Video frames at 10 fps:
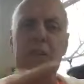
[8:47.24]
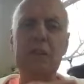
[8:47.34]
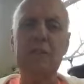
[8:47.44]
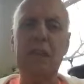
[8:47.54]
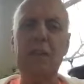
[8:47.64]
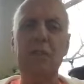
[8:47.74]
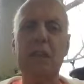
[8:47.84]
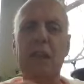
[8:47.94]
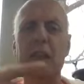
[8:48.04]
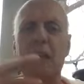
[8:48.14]
everything's mm-hmm. A
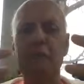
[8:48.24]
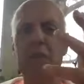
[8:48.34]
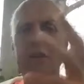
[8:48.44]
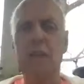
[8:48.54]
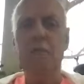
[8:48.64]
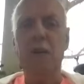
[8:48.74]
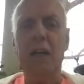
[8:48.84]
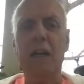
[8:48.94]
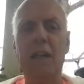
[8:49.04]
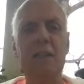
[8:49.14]
OK, everything's
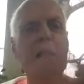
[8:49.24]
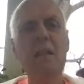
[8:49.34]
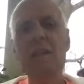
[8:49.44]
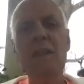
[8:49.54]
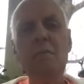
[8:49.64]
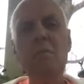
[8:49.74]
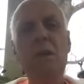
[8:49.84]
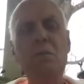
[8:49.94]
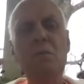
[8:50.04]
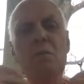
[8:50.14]
fine.
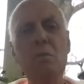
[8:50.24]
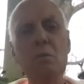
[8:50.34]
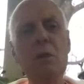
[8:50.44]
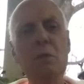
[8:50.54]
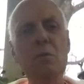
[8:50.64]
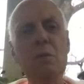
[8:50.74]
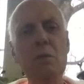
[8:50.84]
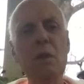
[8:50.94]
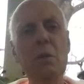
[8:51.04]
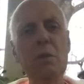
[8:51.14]
But we don't
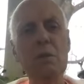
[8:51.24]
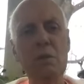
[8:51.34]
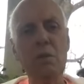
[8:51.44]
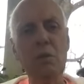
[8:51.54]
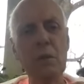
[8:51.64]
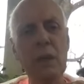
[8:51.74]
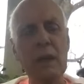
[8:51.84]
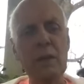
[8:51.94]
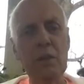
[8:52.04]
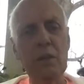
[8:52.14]
always know
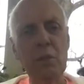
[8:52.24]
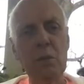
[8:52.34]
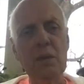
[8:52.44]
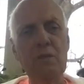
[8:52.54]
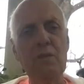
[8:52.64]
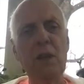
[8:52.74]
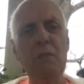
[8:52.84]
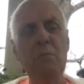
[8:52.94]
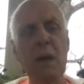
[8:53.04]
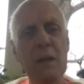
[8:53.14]
that until we have
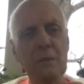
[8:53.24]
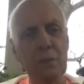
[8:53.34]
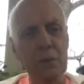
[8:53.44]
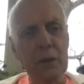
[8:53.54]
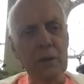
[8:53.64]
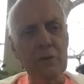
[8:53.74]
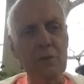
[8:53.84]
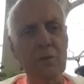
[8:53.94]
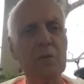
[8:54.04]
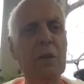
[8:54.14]
done
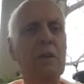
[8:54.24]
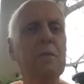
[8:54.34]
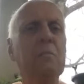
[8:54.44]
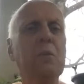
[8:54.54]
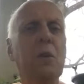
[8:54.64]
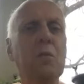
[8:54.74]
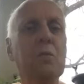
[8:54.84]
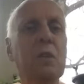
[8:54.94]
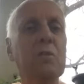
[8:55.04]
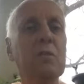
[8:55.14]
mindfulness or self
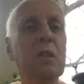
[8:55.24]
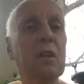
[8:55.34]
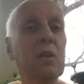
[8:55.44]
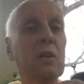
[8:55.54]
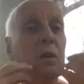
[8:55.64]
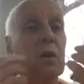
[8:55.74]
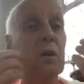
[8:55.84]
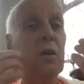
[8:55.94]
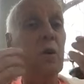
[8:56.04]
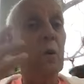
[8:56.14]
hypnosis or,
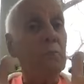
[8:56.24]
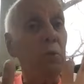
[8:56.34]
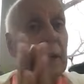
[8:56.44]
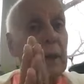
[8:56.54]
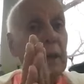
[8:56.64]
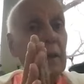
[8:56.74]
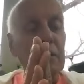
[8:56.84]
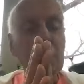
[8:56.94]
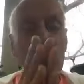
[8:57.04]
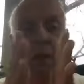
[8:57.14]
or
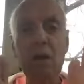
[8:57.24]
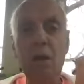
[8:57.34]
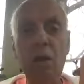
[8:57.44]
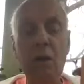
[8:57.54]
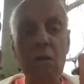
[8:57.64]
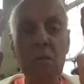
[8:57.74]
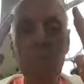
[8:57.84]
prayer or